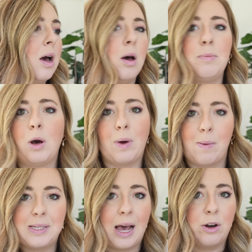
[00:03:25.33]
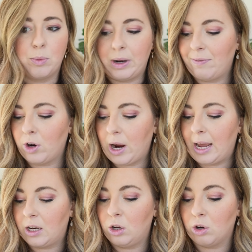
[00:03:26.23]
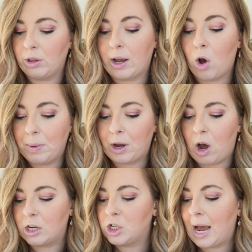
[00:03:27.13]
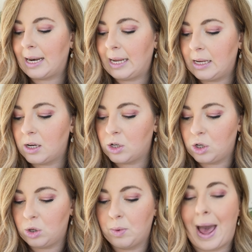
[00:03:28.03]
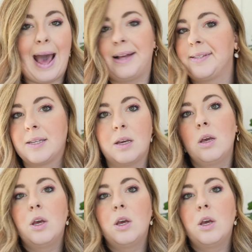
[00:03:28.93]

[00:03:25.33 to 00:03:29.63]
um, a website or whatever, and you're like, oh my gosh, I need to ask